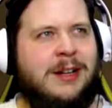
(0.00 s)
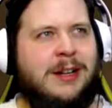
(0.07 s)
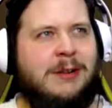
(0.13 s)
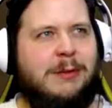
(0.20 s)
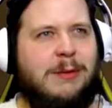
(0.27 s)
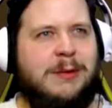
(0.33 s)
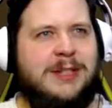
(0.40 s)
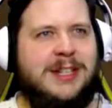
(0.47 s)

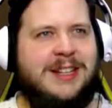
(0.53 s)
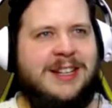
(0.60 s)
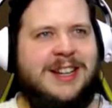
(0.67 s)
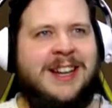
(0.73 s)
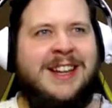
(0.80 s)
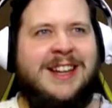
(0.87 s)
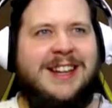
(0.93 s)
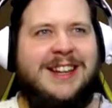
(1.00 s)
what was it?
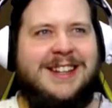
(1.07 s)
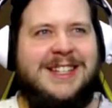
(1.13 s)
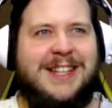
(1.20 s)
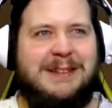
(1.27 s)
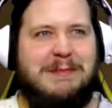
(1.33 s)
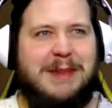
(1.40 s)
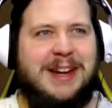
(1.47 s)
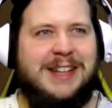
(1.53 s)
To
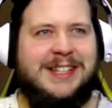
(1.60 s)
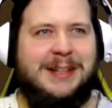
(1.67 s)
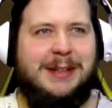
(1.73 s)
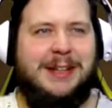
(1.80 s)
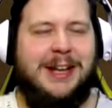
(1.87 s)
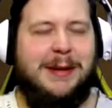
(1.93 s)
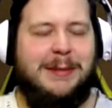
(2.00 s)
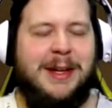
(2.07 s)
make something
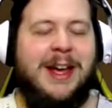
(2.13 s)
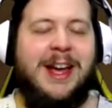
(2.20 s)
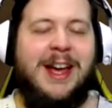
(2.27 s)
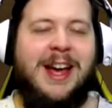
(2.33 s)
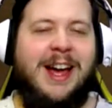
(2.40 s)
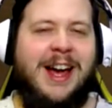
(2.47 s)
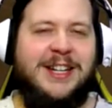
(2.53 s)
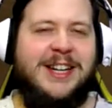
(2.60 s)
up?
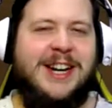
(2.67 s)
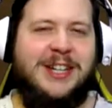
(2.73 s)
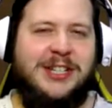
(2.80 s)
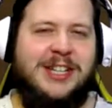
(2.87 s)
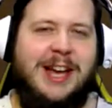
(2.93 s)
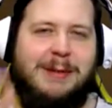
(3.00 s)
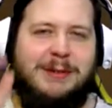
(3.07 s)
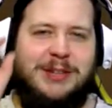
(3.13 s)
I did actually
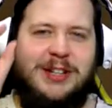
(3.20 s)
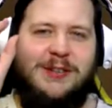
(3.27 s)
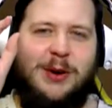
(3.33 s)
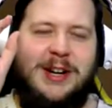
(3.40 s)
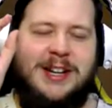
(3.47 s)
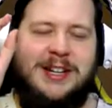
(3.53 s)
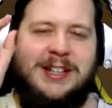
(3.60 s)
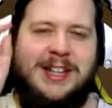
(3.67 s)
capture the
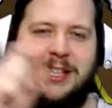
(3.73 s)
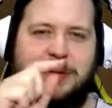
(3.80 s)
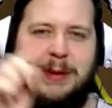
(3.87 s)
very end of that, so